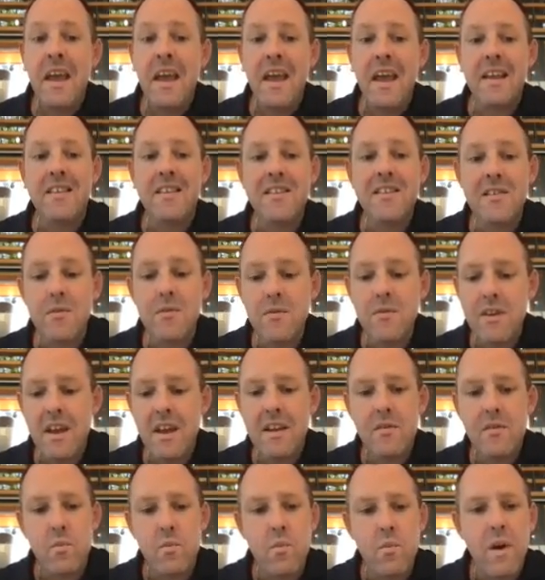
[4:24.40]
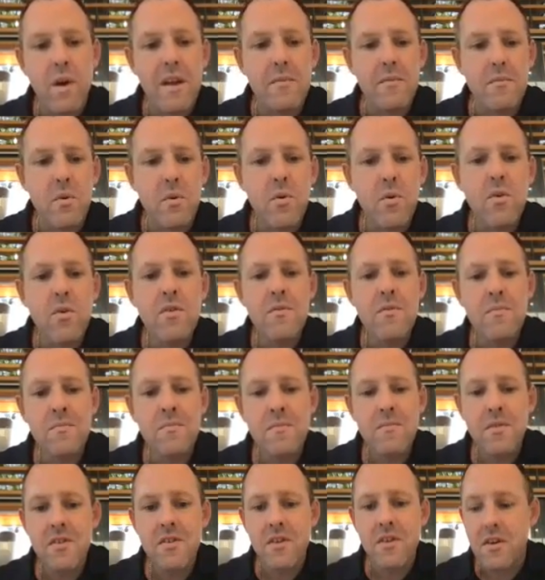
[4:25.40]
It still needs 1 more,
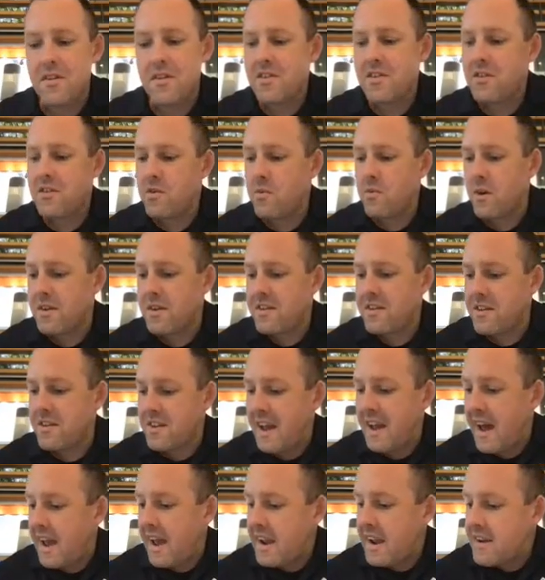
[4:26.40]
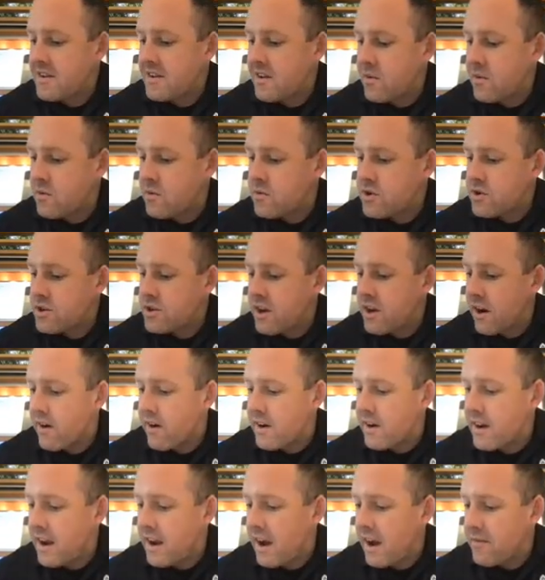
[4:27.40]
so it still wants its 8, so it'll share
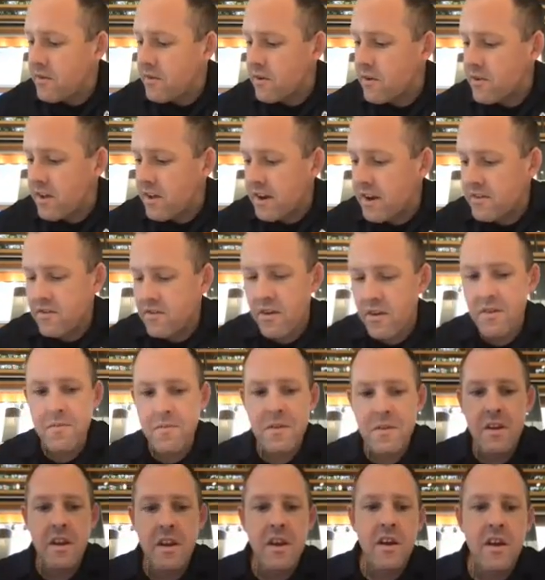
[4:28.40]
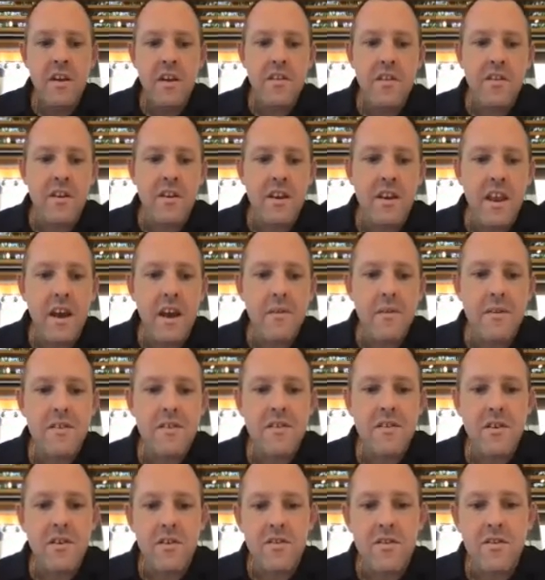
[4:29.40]
another electron. So now it's
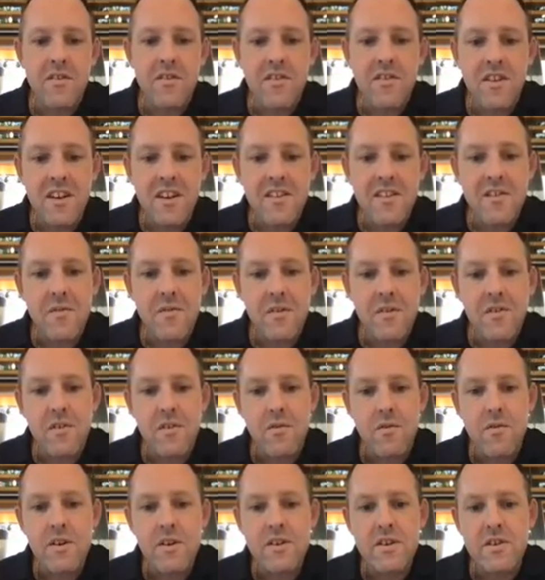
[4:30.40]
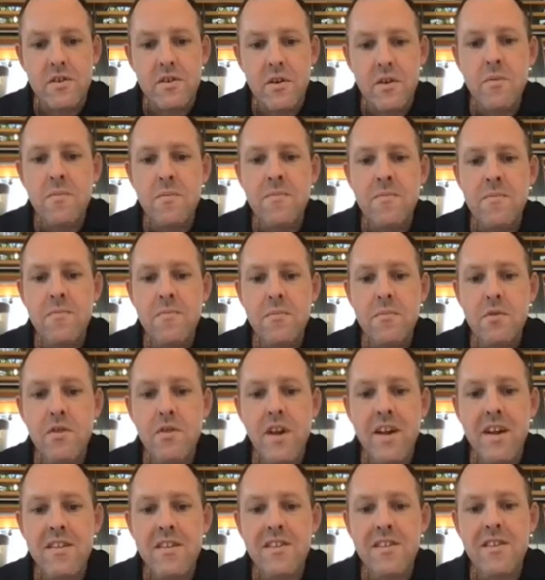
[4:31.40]
got the 6 of its original
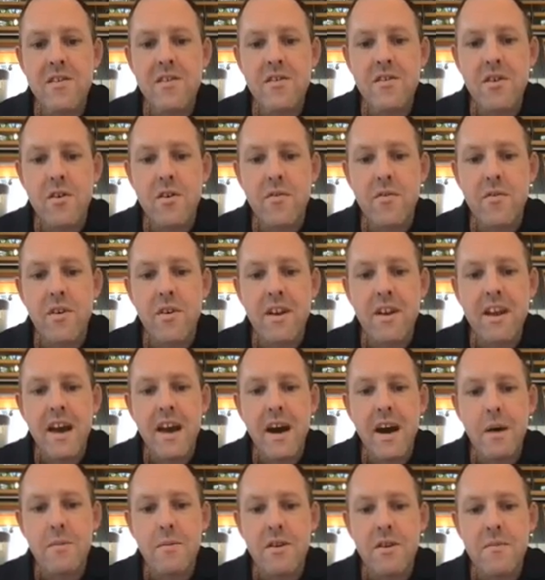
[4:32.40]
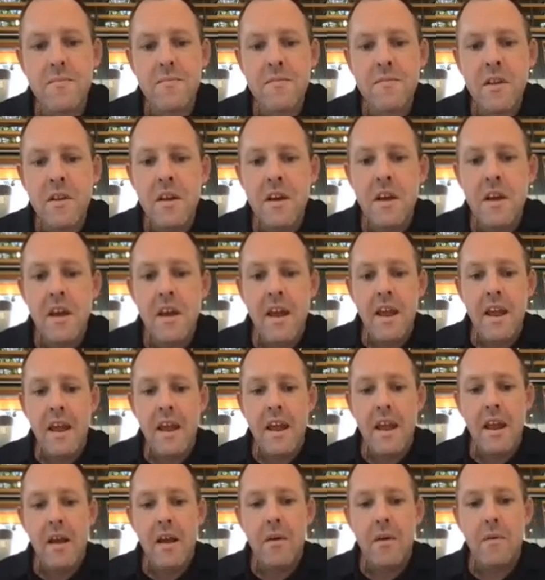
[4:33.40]
plus the 2 from the carbon.
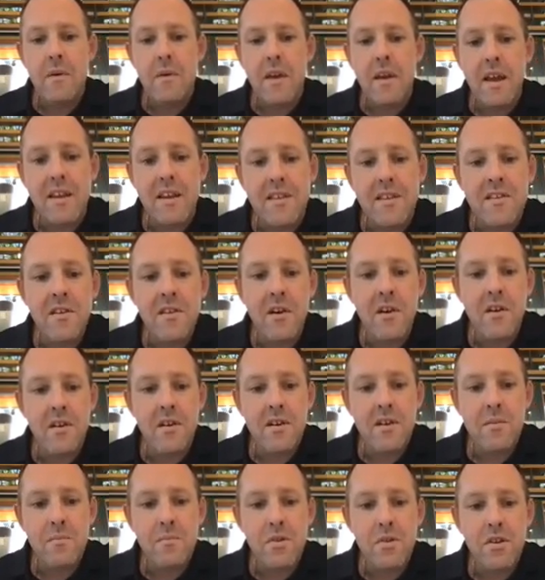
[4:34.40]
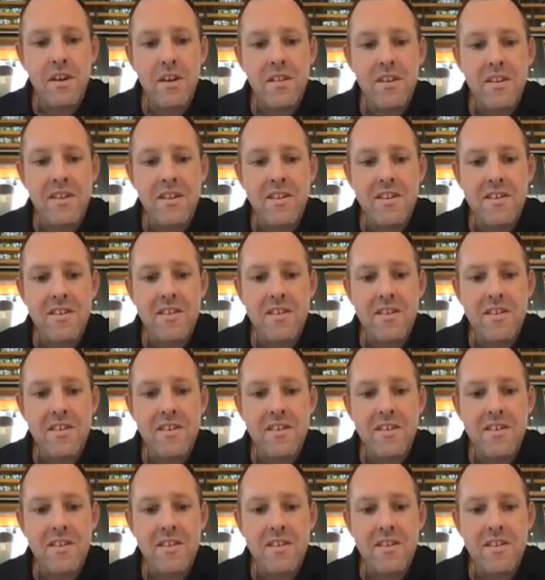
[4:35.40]
It's not completely